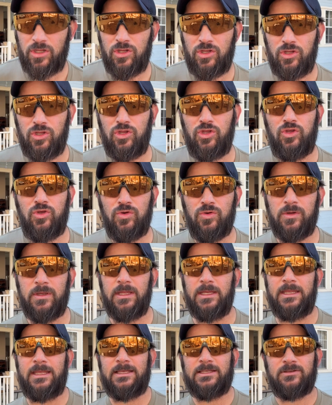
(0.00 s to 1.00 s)
you
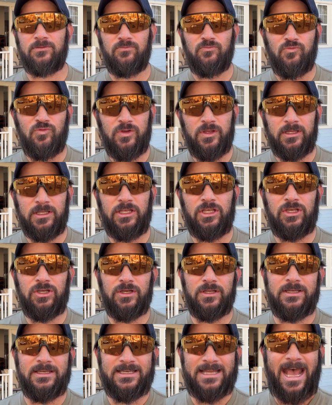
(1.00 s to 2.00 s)
can get some really
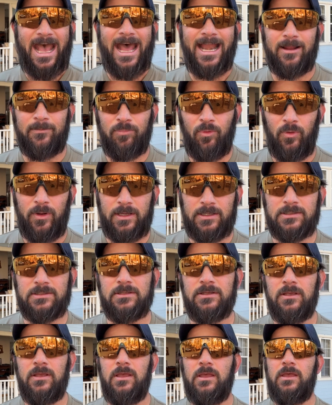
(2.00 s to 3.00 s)
good data points.
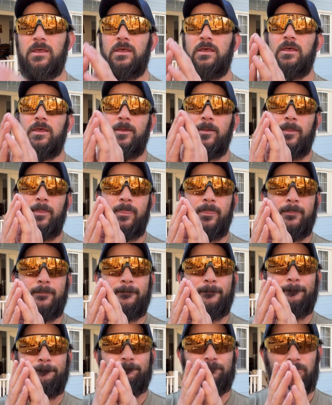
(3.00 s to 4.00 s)

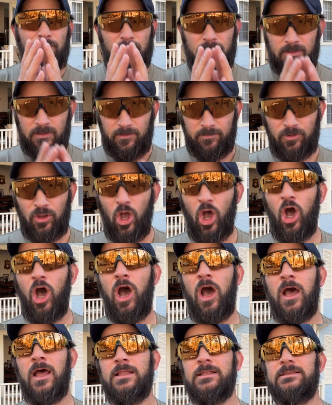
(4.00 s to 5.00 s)
The
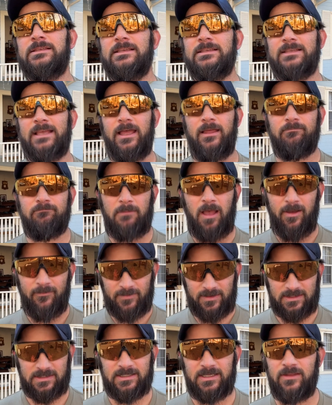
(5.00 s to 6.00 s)
cons is that
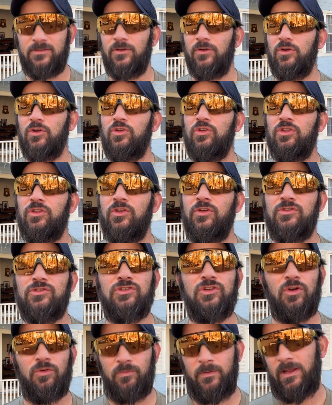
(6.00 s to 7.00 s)
obviously there's
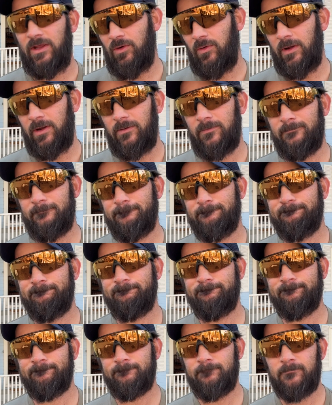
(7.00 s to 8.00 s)
no recoil.
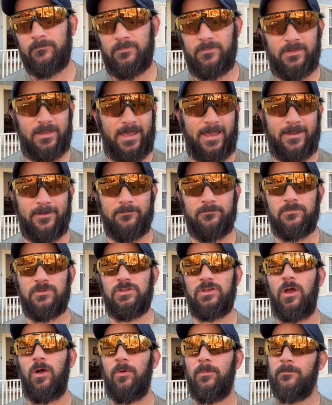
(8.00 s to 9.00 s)
Okay,
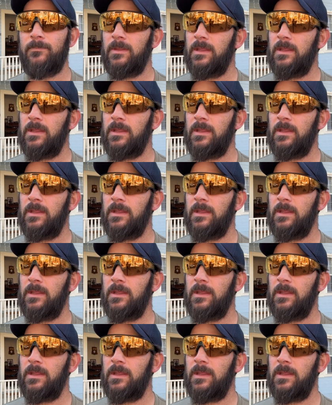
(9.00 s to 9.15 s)
so